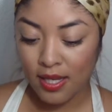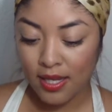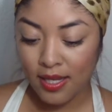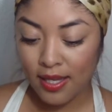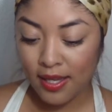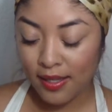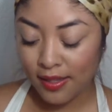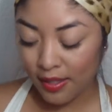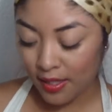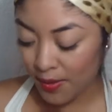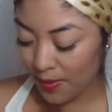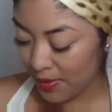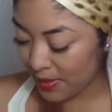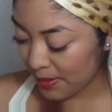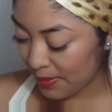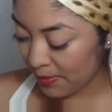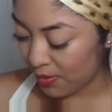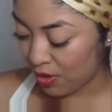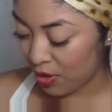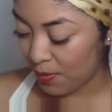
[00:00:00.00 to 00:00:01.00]
yeah, and then there was
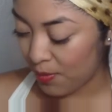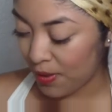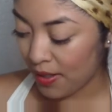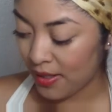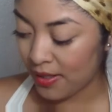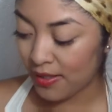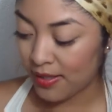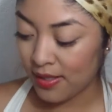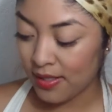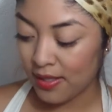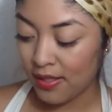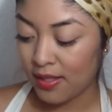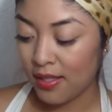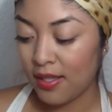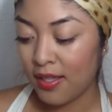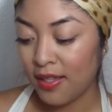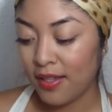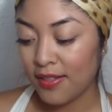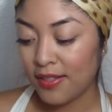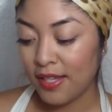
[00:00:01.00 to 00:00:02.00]
some coupons.
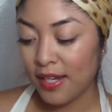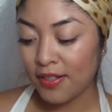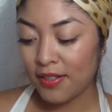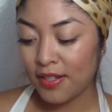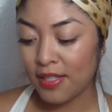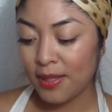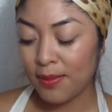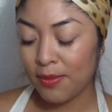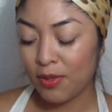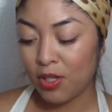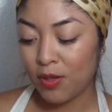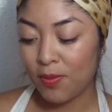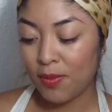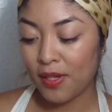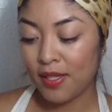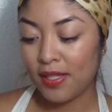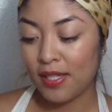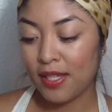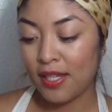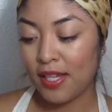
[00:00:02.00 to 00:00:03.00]
There's actually some
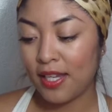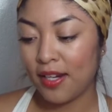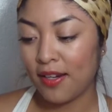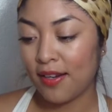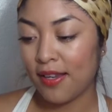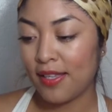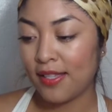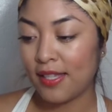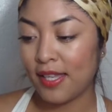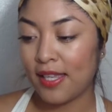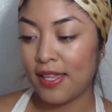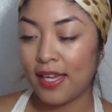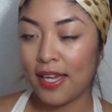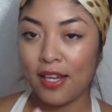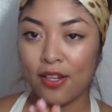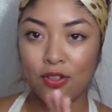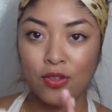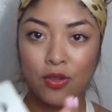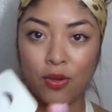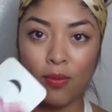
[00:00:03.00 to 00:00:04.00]
coupons in here inside the
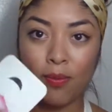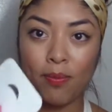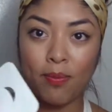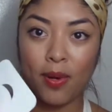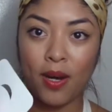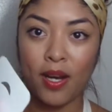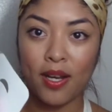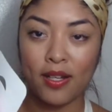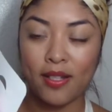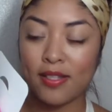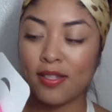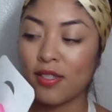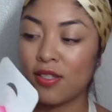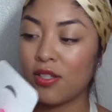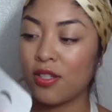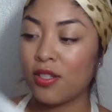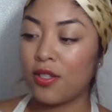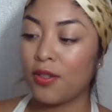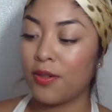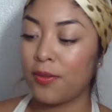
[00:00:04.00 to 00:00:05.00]
actual box
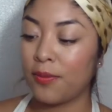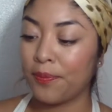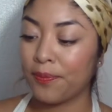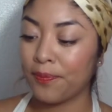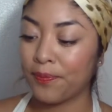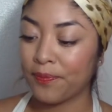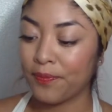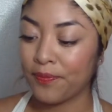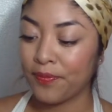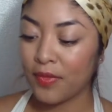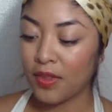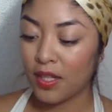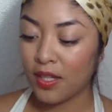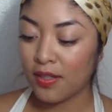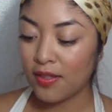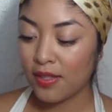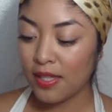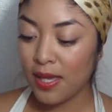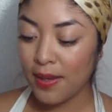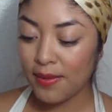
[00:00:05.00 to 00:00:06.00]
too,
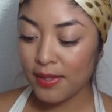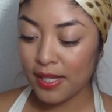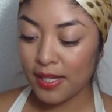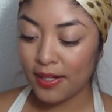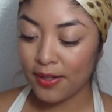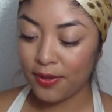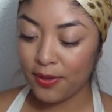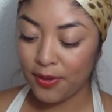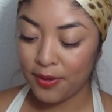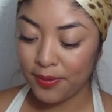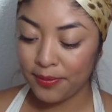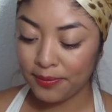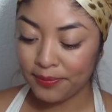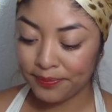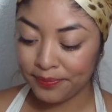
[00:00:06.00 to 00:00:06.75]
so that was kind of cool.